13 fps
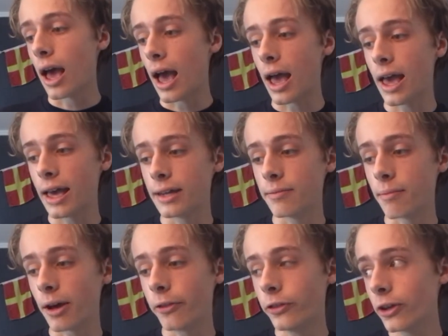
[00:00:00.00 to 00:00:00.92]
And
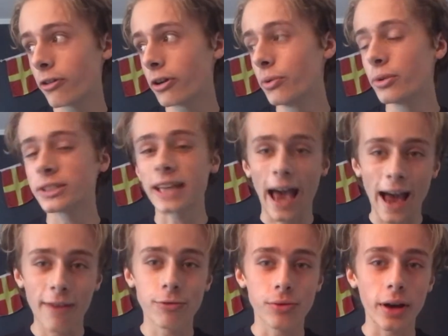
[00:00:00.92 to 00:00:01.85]
my theory was
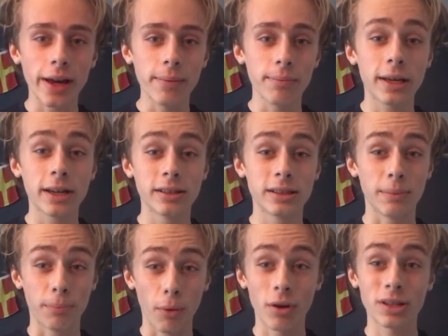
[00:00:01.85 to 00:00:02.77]
half right, because the
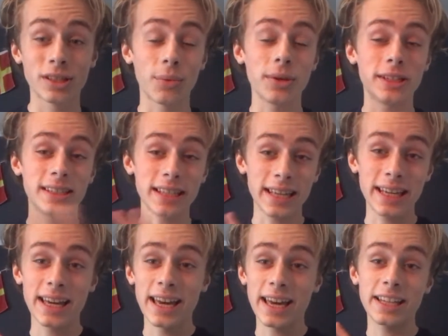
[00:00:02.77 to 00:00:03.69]
Boris that we
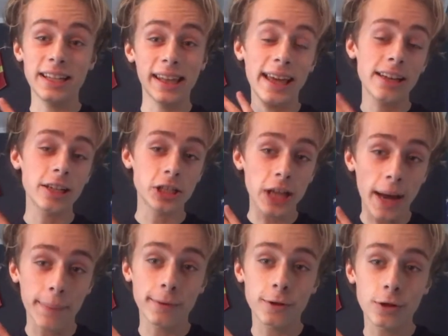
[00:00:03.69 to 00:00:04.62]
see in the end of
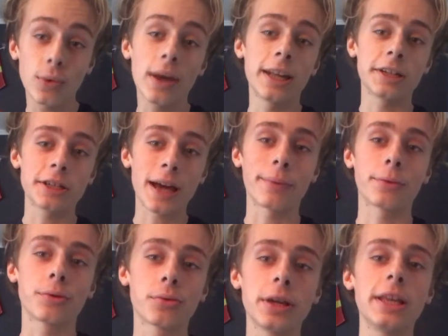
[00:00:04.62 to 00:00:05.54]
Chapter 2 and in Chapter
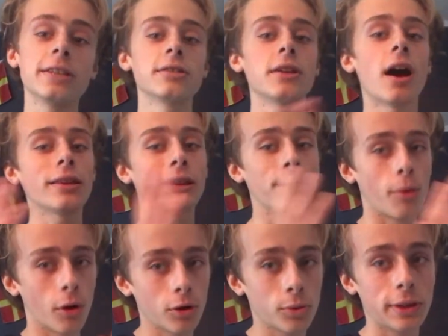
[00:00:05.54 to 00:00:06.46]
3 is not the
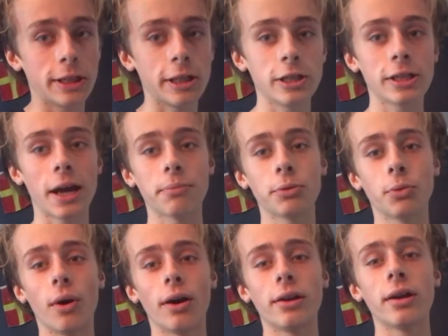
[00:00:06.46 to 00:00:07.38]
Boris we see in Chapter
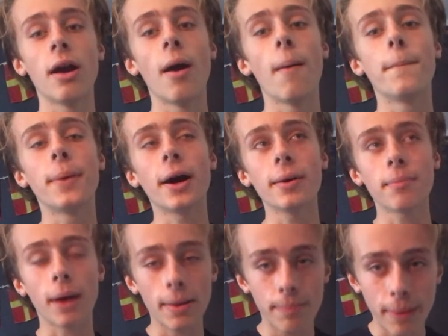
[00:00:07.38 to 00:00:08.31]
1. but
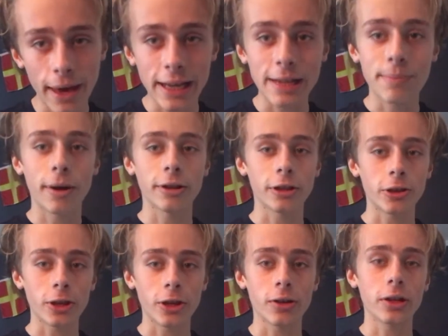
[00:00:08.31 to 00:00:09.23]
my Bendy part of the
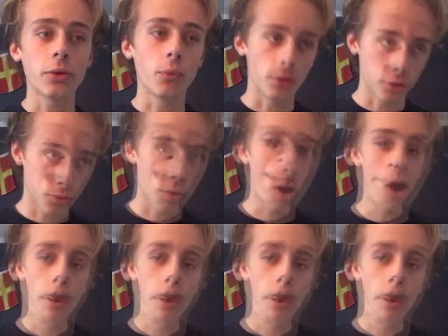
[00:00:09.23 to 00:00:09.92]
theory was wrong.